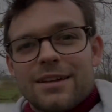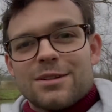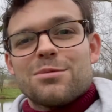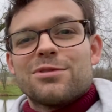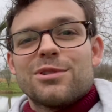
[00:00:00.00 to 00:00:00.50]

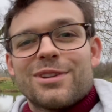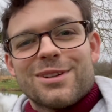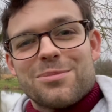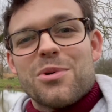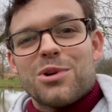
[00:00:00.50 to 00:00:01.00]
So before it
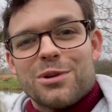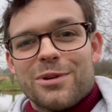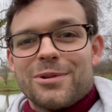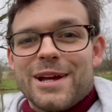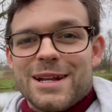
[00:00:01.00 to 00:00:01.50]
starts pouring
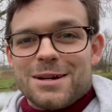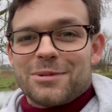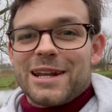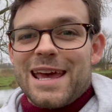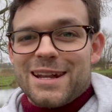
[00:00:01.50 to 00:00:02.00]
with rain, I'm
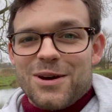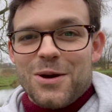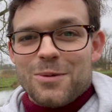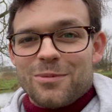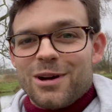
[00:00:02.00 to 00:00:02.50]
going to head
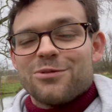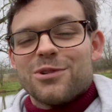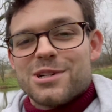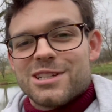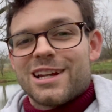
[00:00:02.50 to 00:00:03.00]
home.
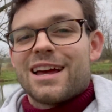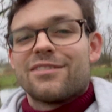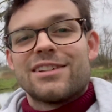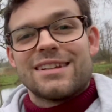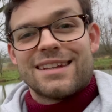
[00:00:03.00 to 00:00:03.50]
Unfortunately I
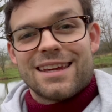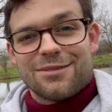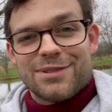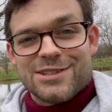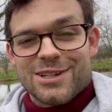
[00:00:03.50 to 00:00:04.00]
haven't seen the
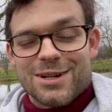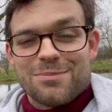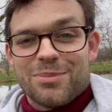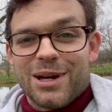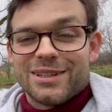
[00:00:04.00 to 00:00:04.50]
kingfisher,
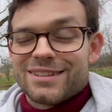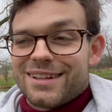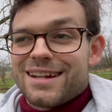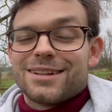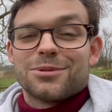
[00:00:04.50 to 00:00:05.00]
but
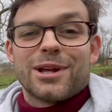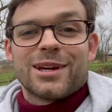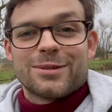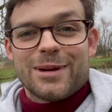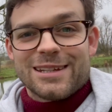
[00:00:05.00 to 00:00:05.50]
that is what I
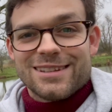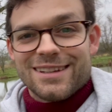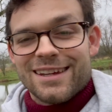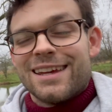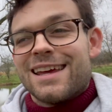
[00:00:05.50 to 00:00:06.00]

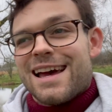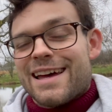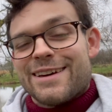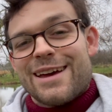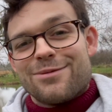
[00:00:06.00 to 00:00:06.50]
expected,
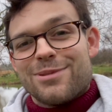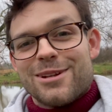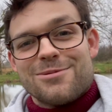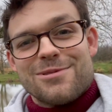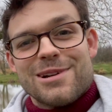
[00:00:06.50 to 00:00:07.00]
and I have
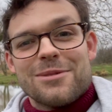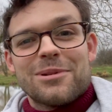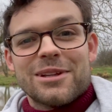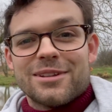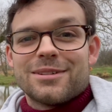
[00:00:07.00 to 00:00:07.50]
been really
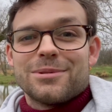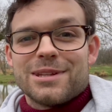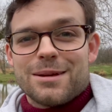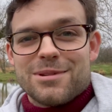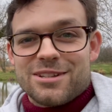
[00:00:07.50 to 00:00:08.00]
pleased with
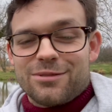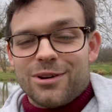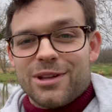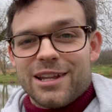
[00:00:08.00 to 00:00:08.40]
the image I've got in the